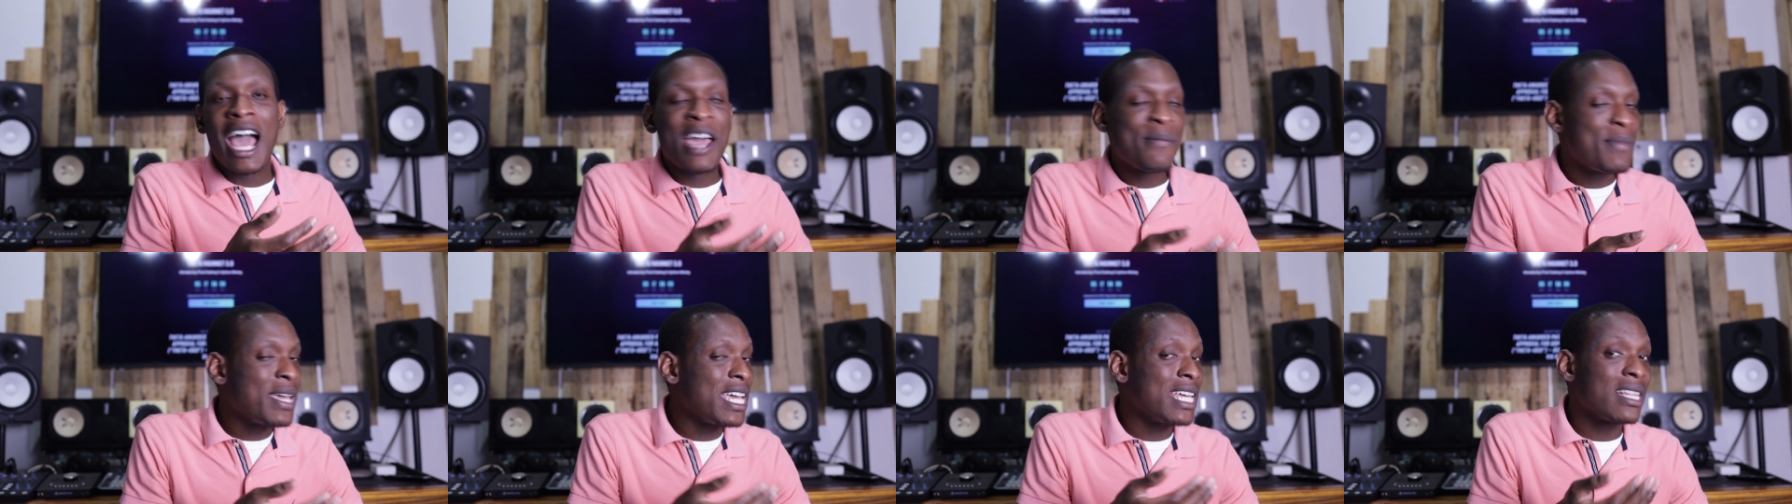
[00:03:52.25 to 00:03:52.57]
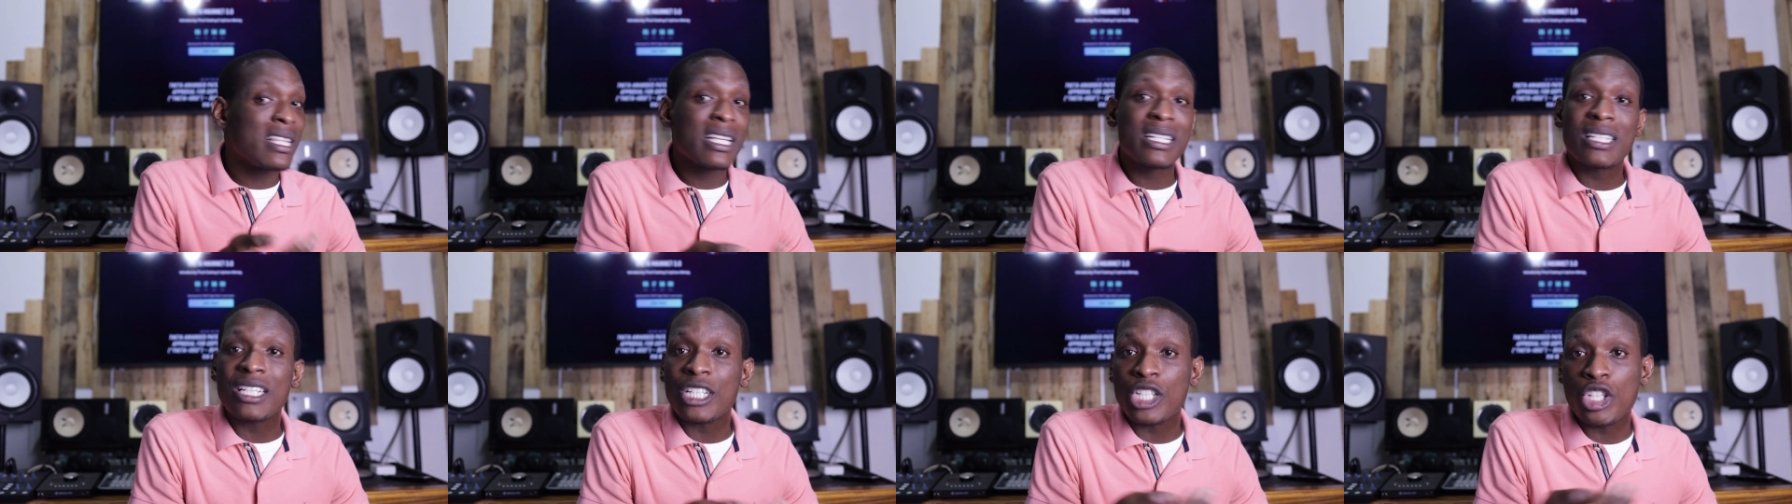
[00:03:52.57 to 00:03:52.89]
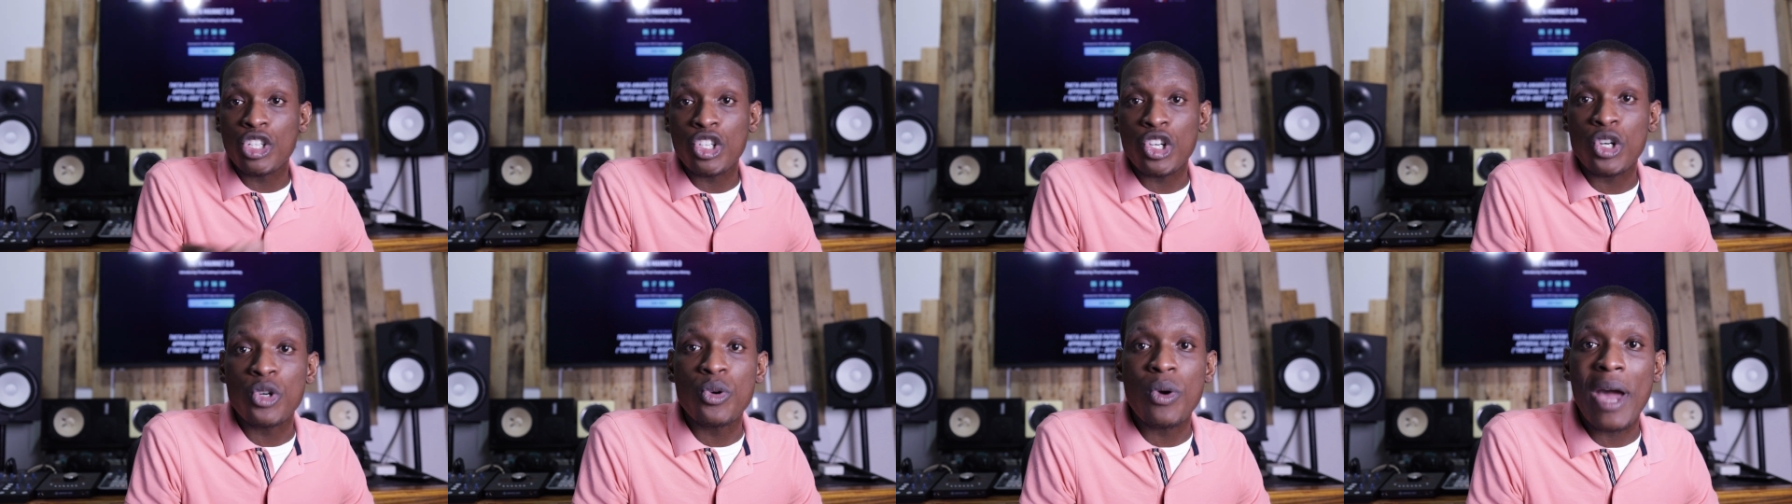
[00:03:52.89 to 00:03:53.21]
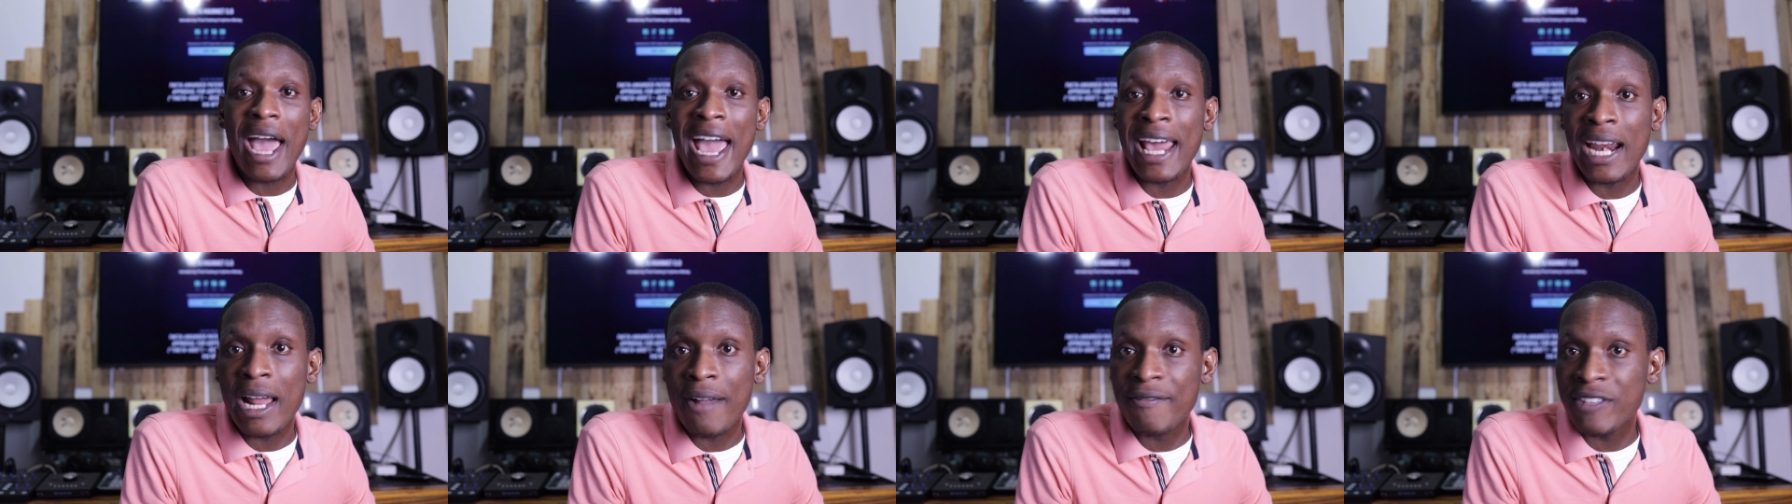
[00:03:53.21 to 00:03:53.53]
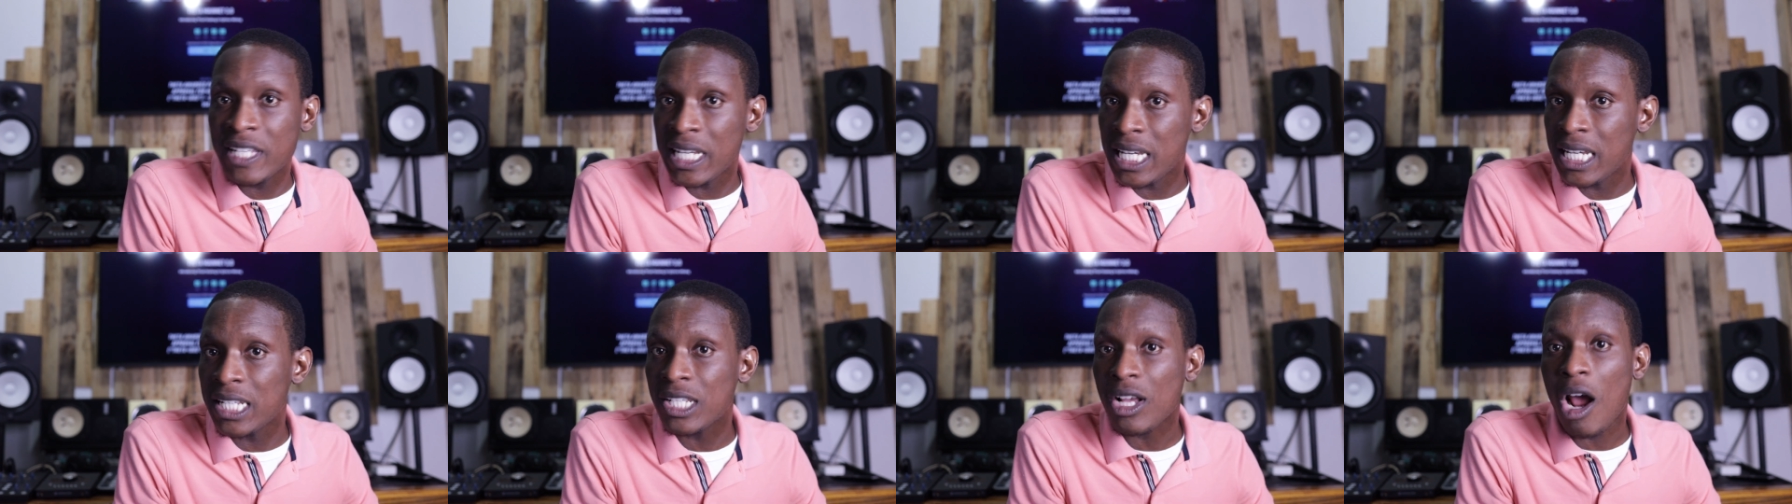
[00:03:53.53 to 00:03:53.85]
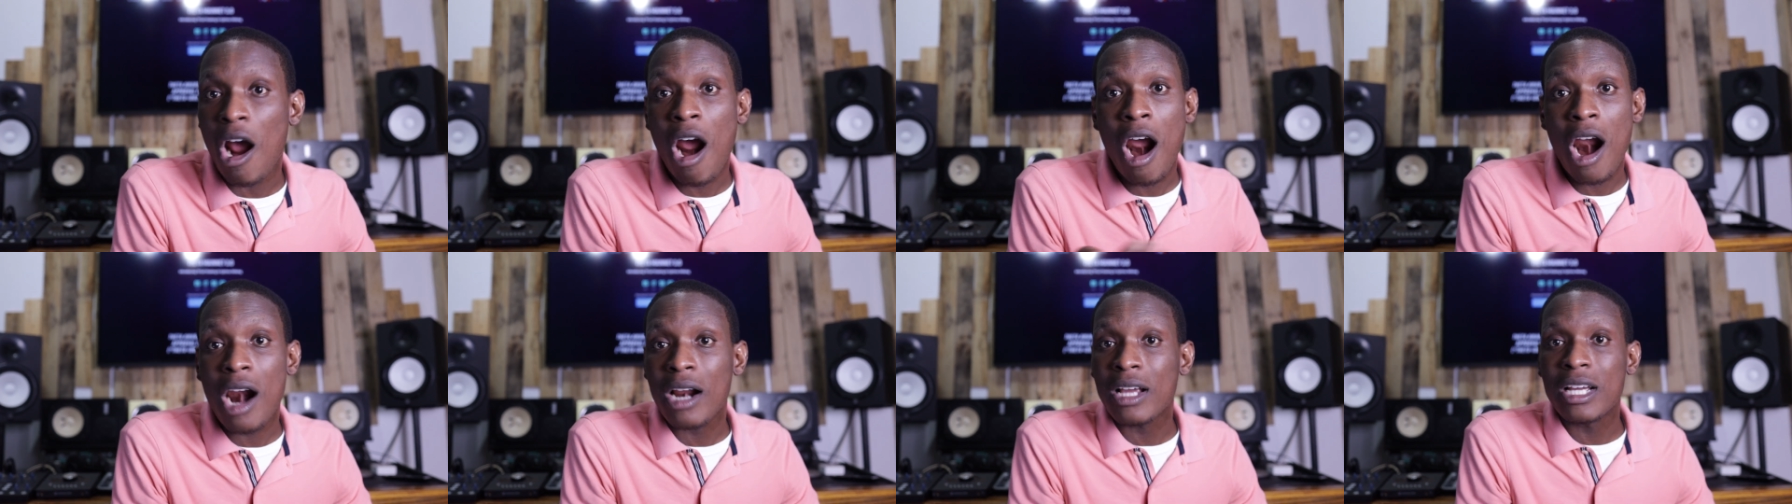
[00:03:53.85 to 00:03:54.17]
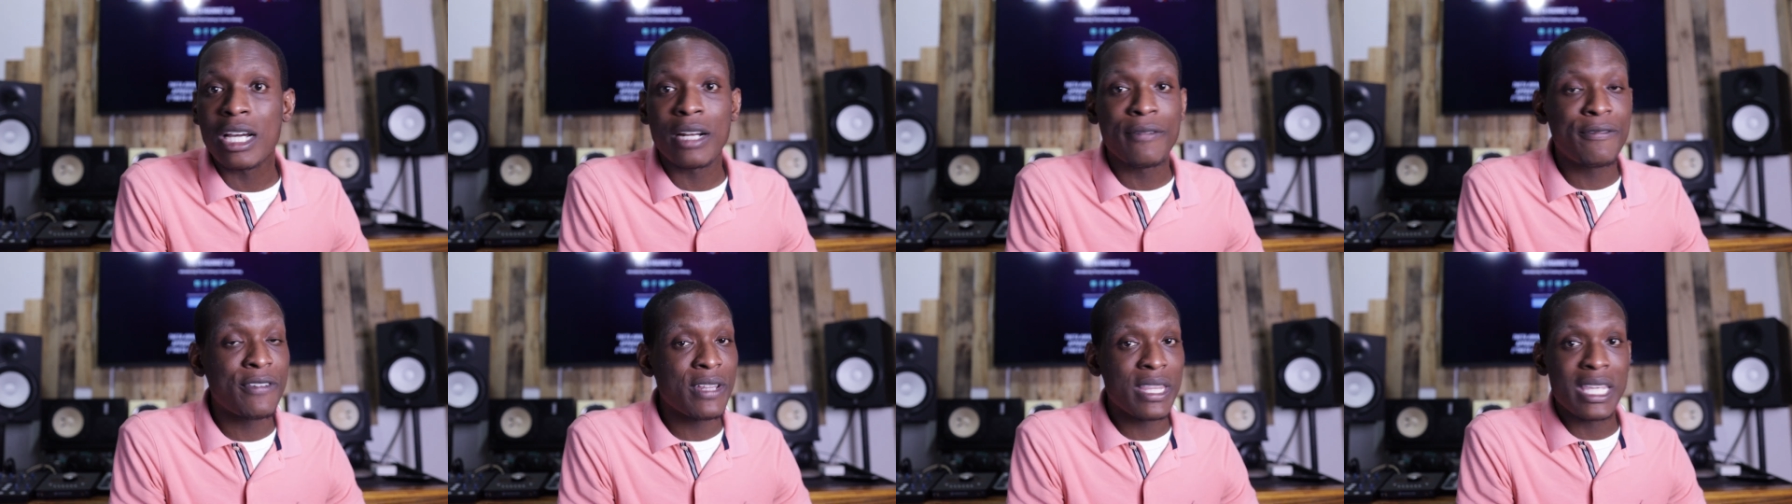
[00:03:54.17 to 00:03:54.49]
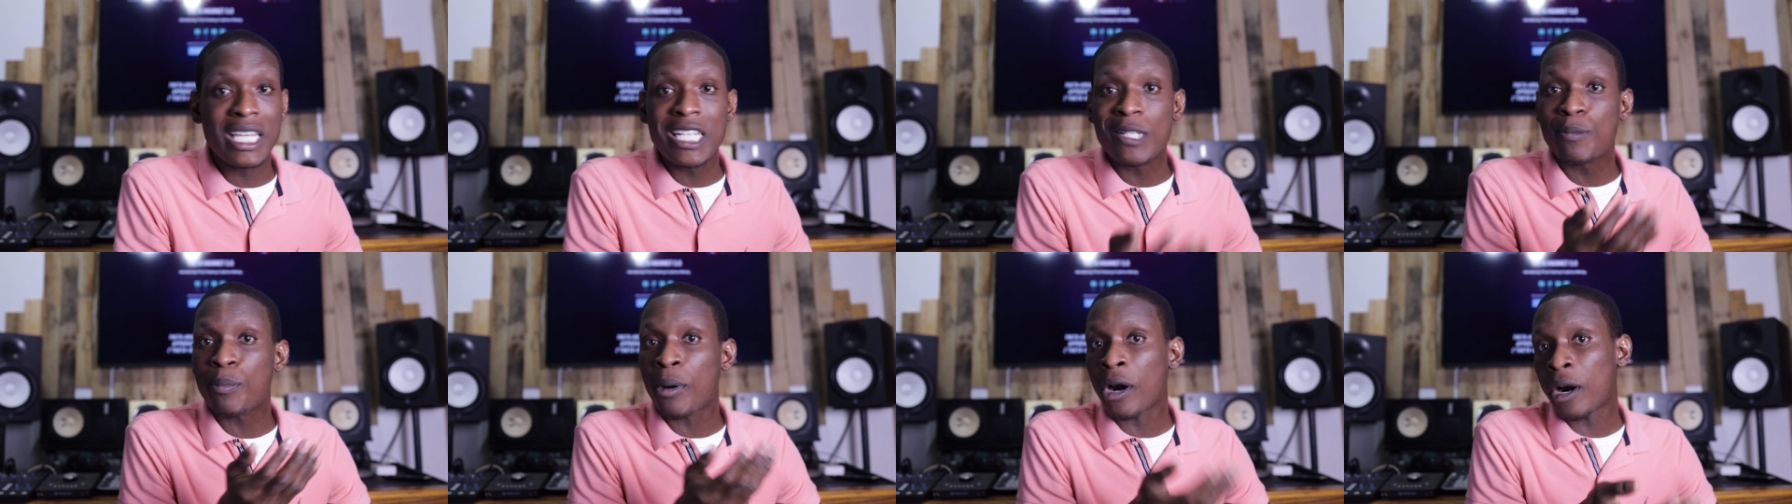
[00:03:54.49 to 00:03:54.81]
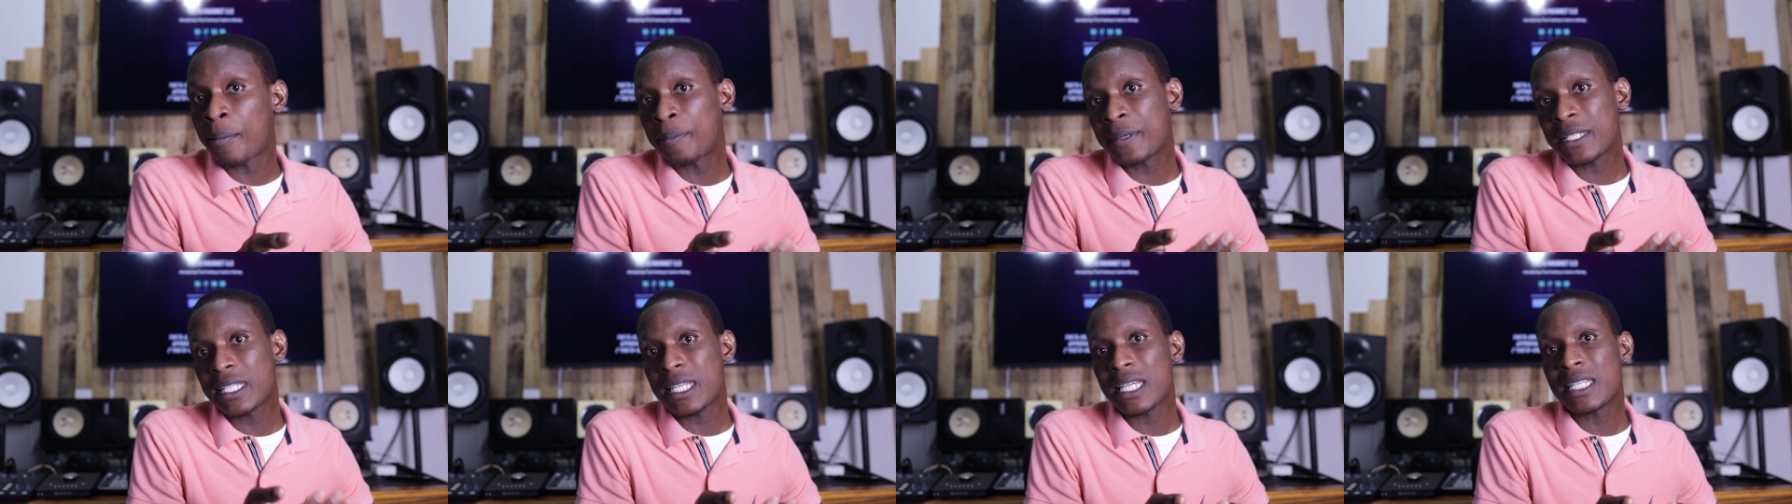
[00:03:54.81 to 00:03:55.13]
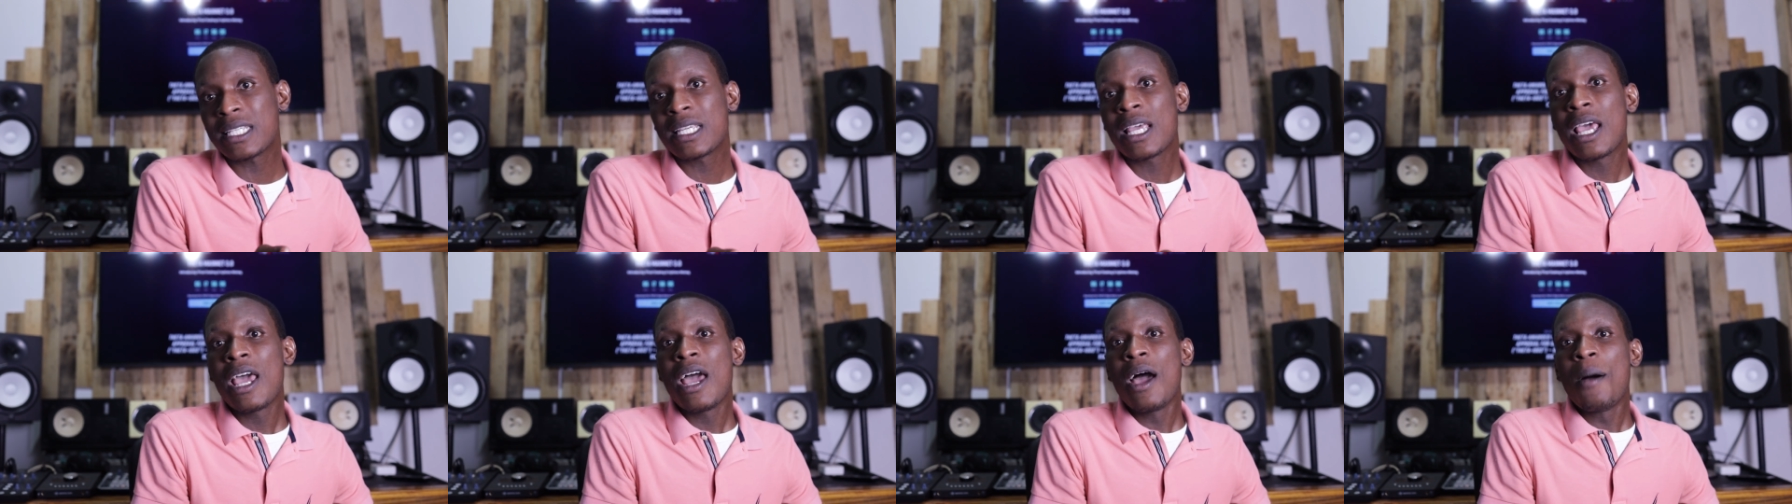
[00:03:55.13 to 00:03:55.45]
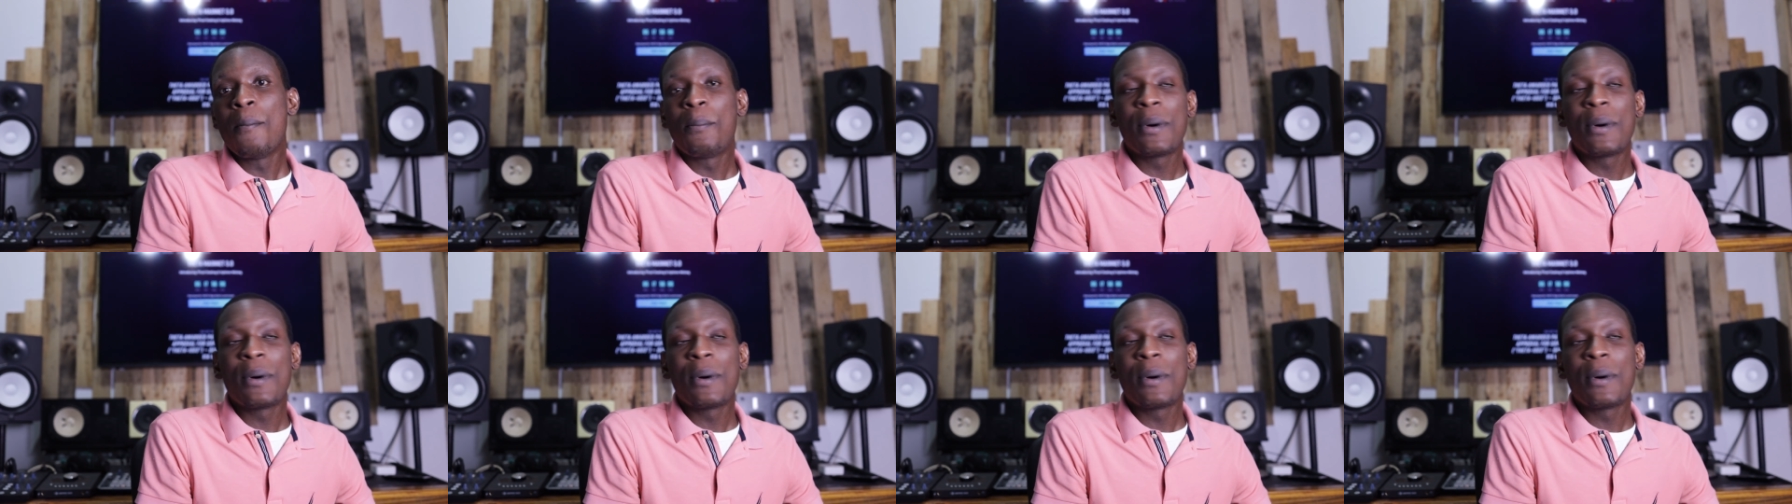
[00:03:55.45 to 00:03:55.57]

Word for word: I mean, this is true, NFTs are good for these purposes,